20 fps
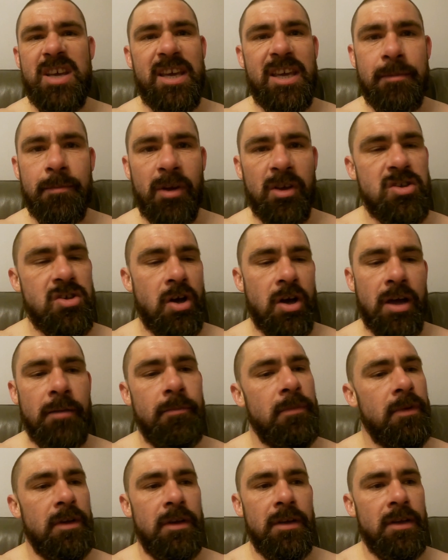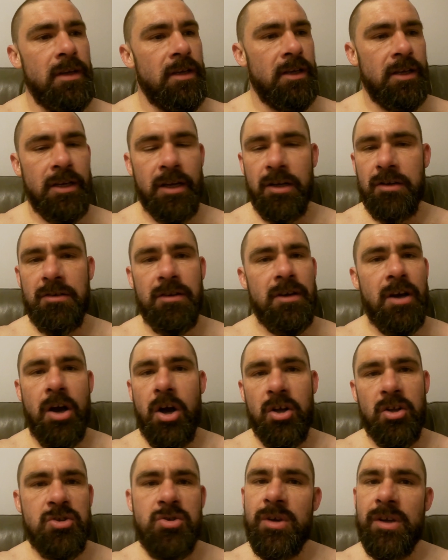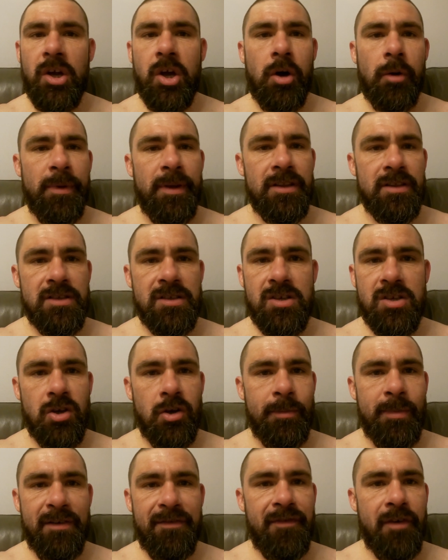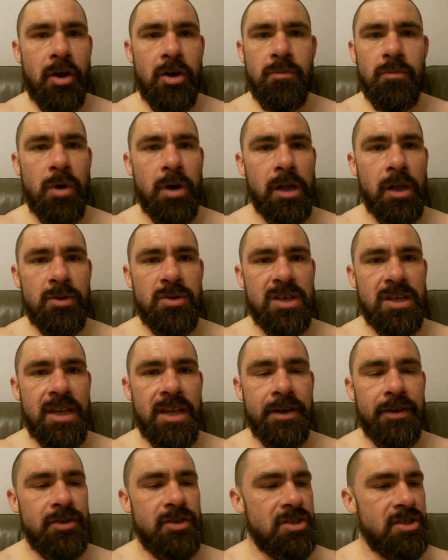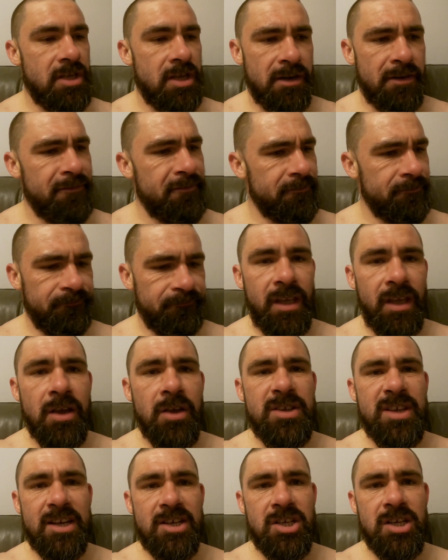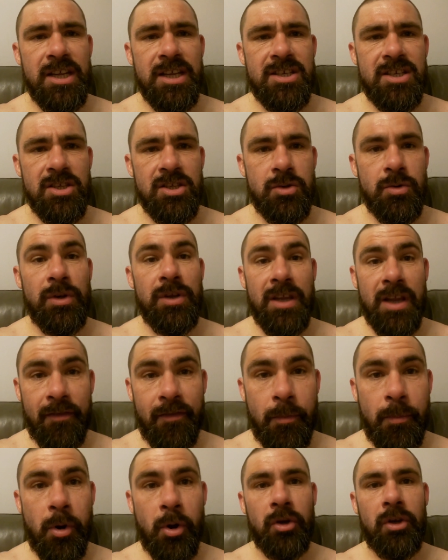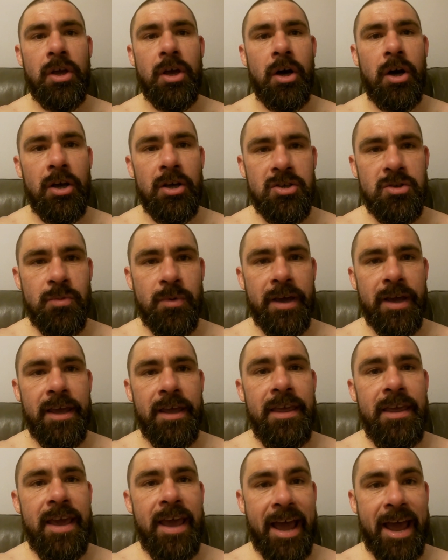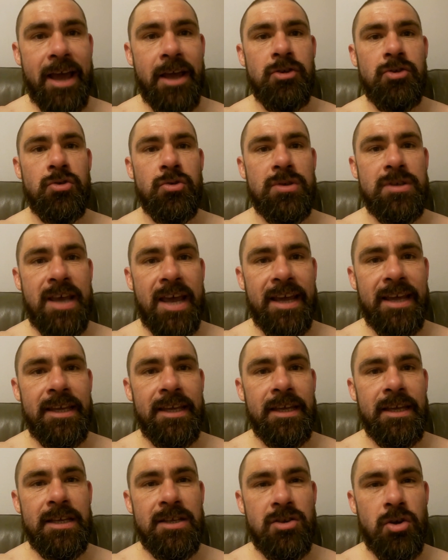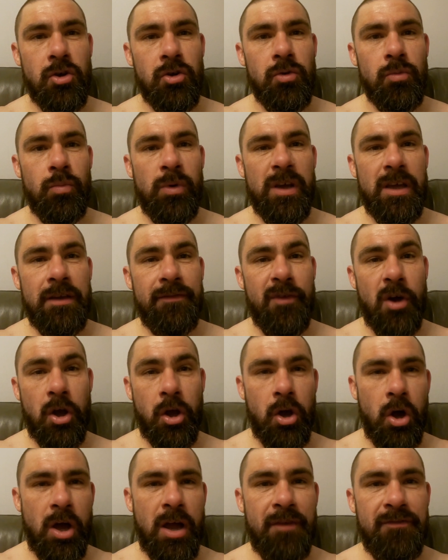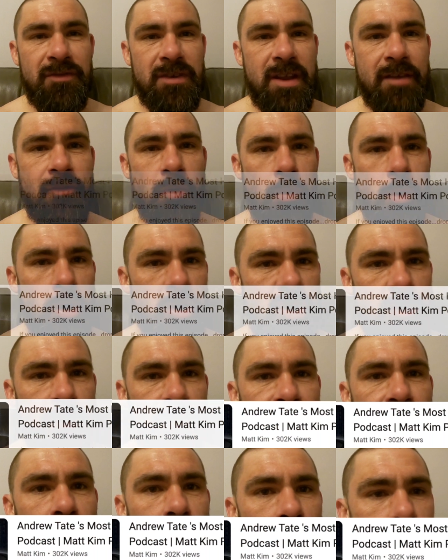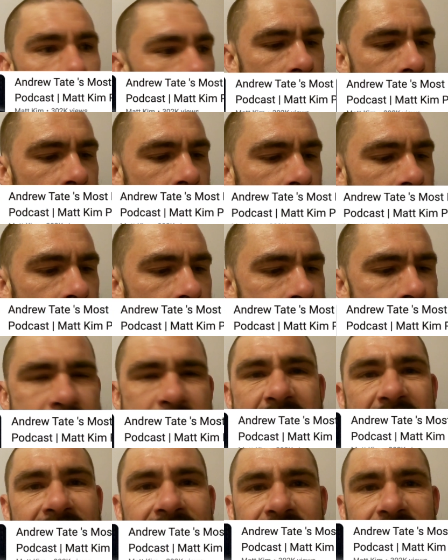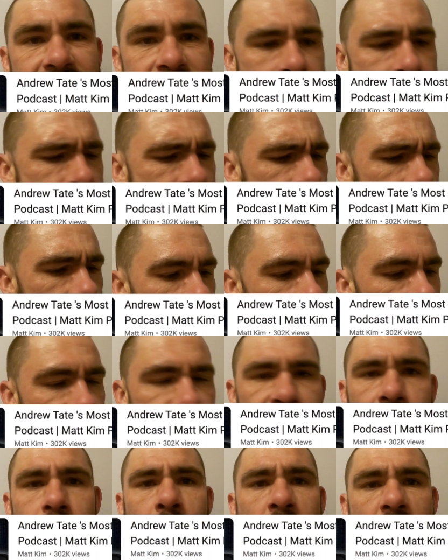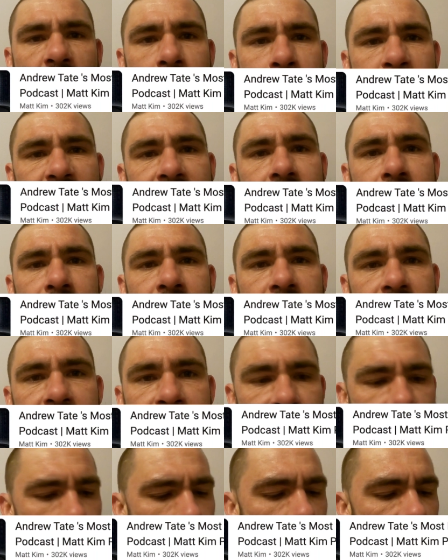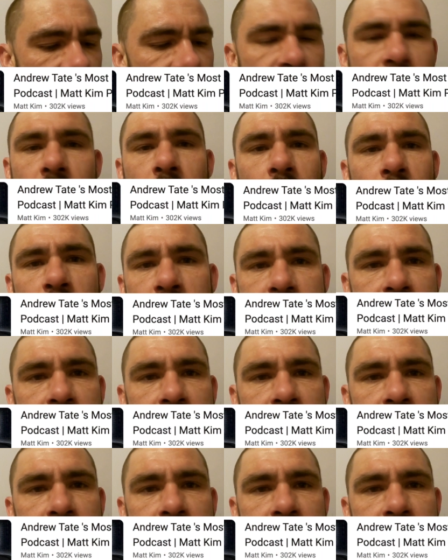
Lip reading: taking my time, you know, answering comments on my phone while I was in there and stuff. I was actually listening to another podcast where Andrew Tate is on with a guy I've never watched before, Matt Kim. And from what I can make of it, he's quite new